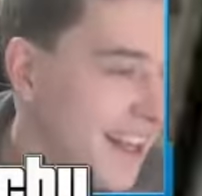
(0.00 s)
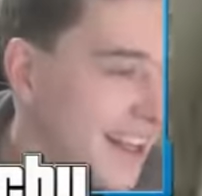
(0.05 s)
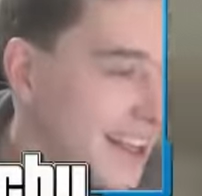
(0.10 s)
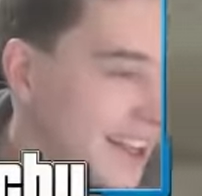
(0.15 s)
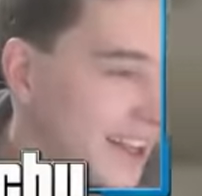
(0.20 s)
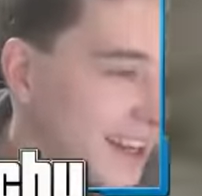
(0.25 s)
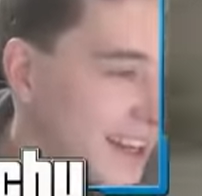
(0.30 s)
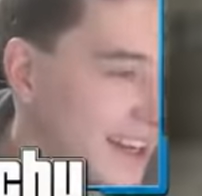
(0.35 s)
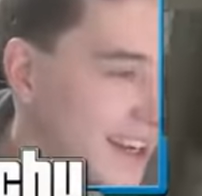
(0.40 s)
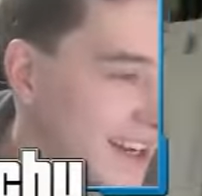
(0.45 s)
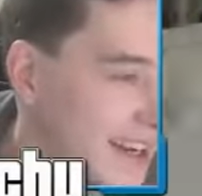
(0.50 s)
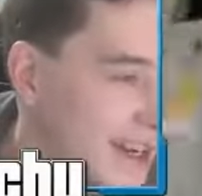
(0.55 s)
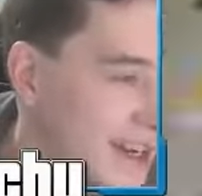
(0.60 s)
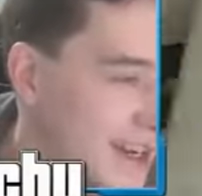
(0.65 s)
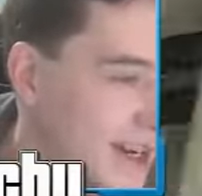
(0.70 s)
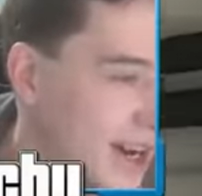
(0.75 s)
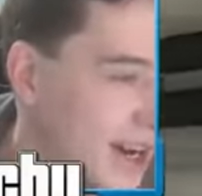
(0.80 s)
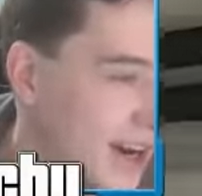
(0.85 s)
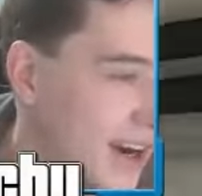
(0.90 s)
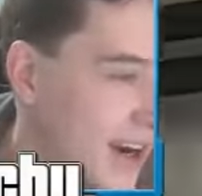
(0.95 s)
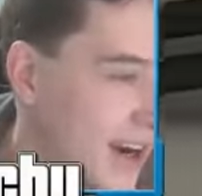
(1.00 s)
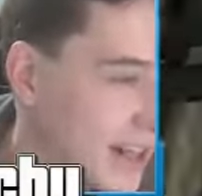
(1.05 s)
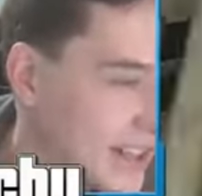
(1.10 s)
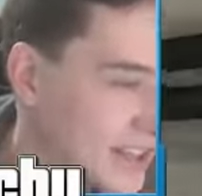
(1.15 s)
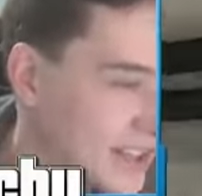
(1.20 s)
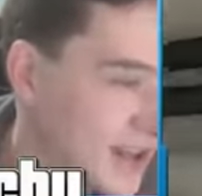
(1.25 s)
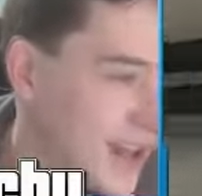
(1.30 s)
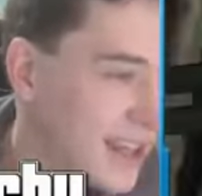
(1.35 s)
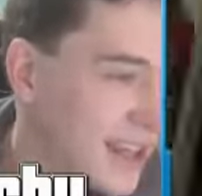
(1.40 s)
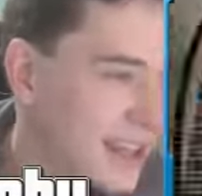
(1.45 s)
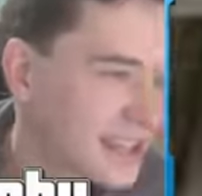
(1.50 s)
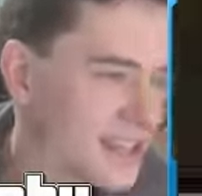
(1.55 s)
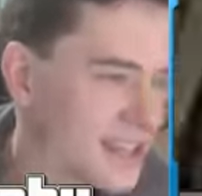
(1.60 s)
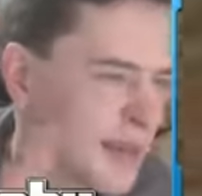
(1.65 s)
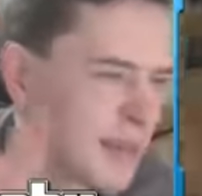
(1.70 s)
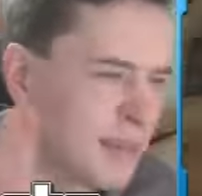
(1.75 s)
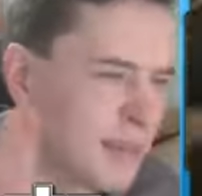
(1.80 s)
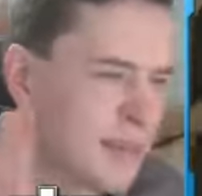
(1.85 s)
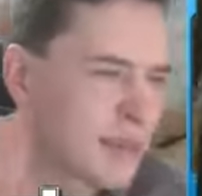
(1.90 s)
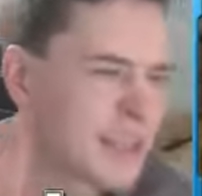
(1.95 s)
Uh, alright, so I gotta
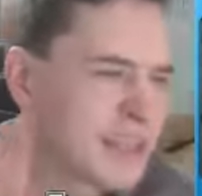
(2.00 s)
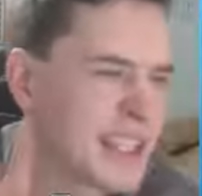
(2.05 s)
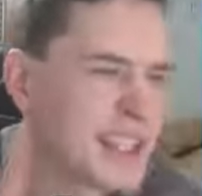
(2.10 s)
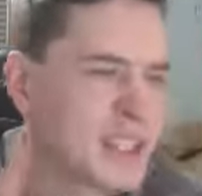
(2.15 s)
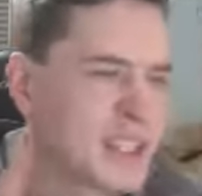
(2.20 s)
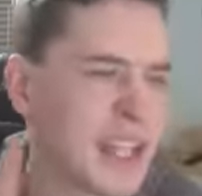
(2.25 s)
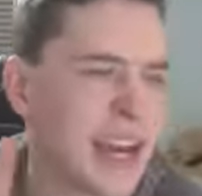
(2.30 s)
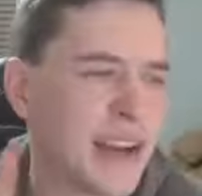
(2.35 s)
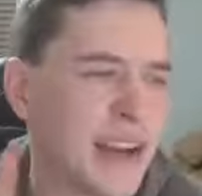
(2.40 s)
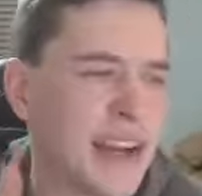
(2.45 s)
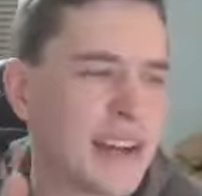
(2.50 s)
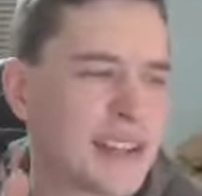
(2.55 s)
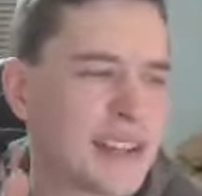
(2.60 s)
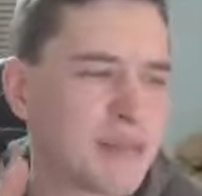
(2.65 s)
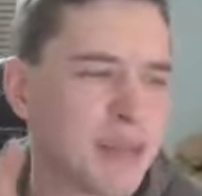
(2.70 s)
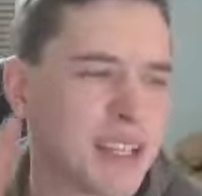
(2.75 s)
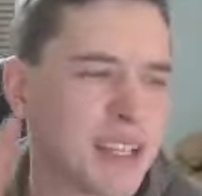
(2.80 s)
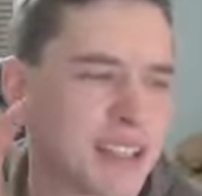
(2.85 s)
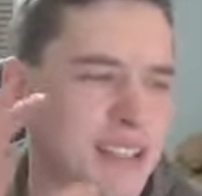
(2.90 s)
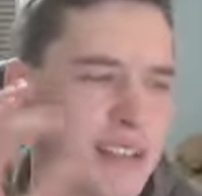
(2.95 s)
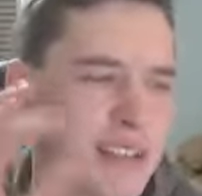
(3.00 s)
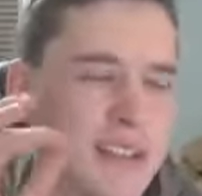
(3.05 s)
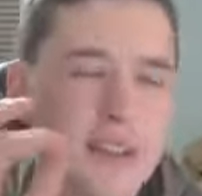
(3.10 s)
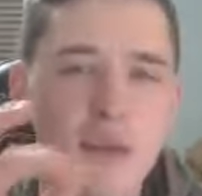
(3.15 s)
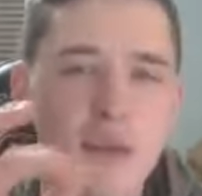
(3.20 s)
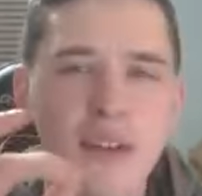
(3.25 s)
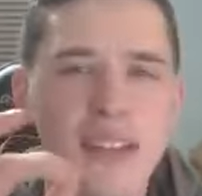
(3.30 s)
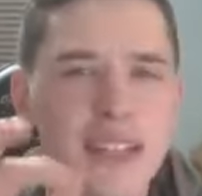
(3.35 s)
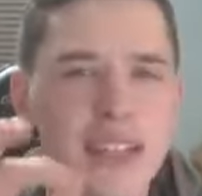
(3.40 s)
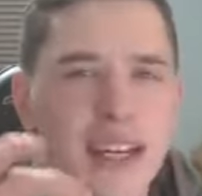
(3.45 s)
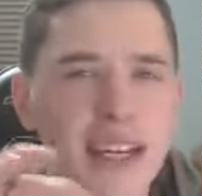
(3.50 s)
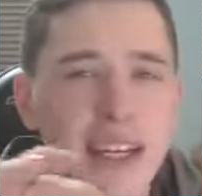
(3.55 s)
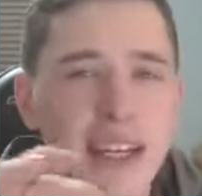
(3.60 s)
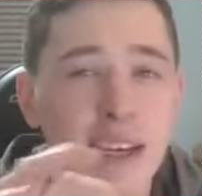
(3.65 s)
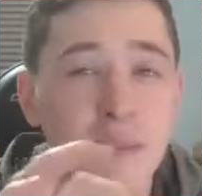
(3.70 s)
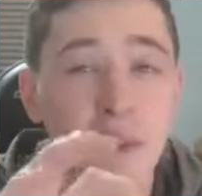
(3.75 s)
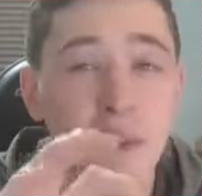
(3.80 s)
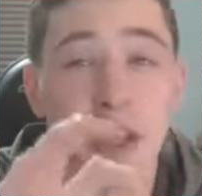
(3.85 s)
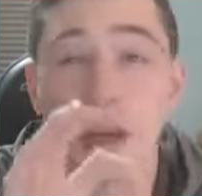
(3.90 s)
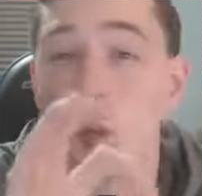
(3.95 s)
stop the birthday shoutouts because as soon as I
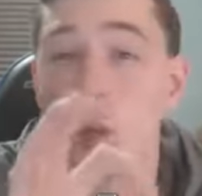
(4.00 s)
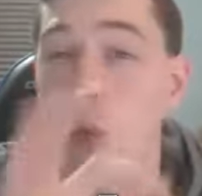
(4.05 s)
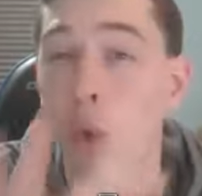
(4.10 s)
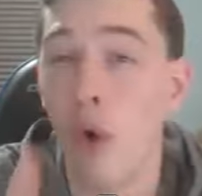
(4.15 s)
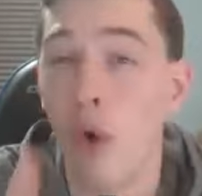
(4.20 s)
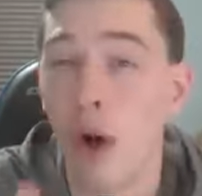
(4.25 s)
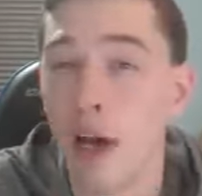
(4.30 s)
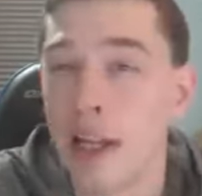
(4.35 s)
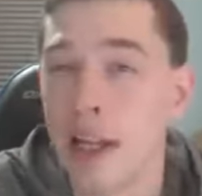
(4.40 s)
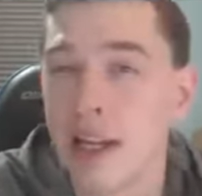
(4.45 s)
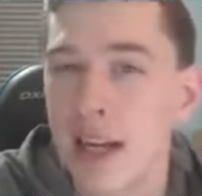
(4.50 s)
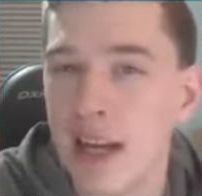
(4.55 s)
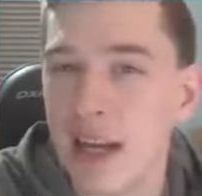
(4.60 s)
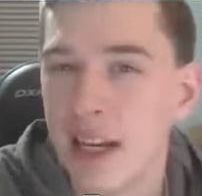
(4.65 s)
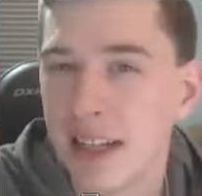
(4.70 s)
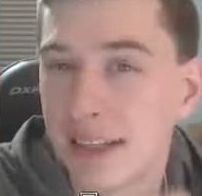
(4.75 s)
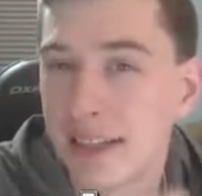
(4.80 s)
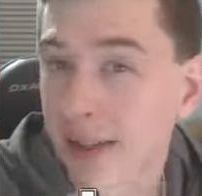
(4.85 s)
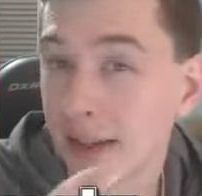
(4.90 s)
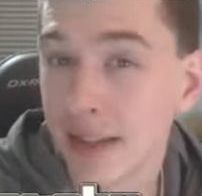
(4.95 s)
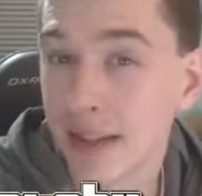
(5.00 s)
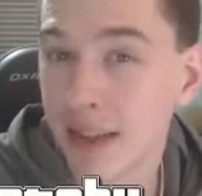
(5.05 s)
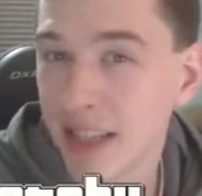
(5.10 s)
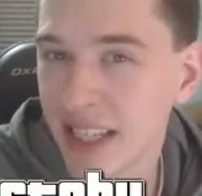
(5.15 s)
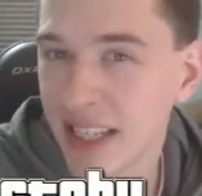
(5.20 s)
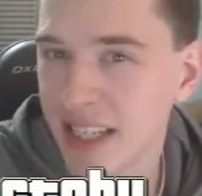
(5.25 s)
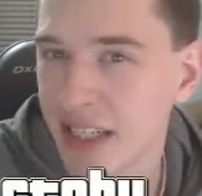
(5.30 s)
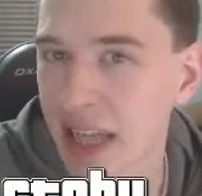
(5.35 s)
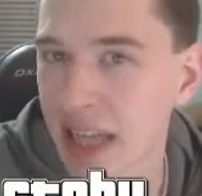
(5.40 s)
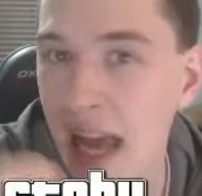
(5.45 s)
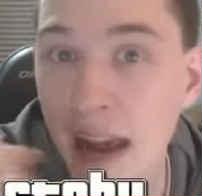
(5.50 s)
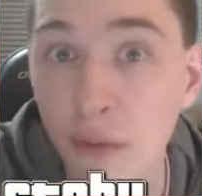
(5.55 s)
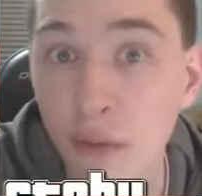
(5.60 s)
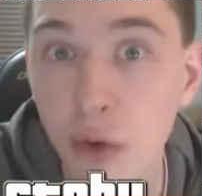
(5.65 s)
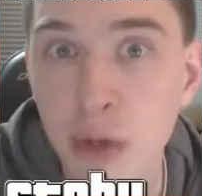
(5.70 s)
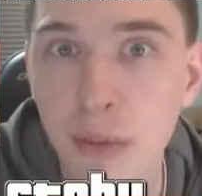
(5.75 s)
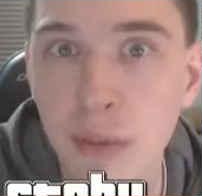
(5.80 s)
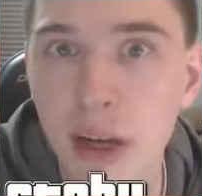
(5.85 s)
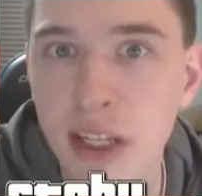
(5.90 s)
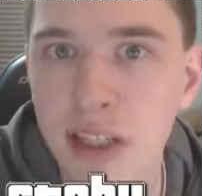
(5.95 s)
give like one, suddenly it's
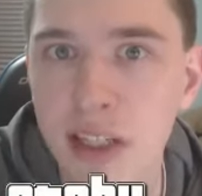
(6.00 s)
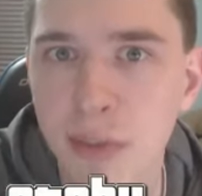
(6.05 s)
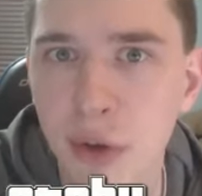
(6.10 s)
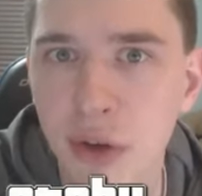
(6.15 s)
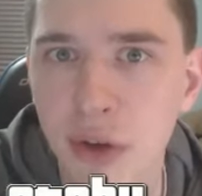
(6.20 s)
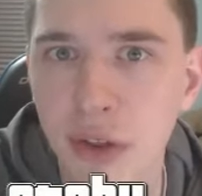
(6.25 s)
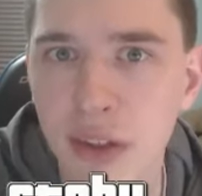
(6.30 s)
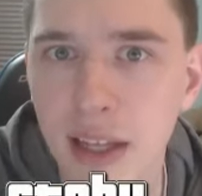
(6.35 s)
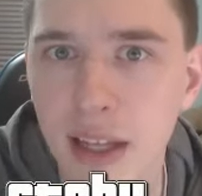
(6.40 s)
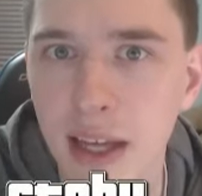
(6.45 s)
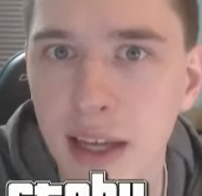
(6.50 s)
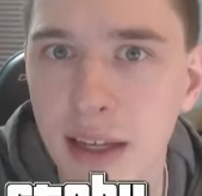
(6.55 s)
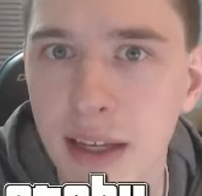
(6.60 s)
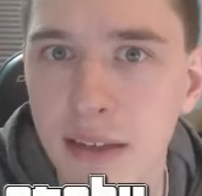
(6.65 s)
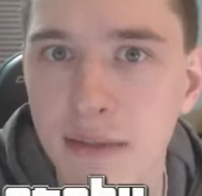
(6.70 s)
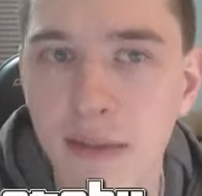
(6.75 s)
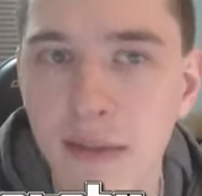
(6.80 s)
everybody's birthday.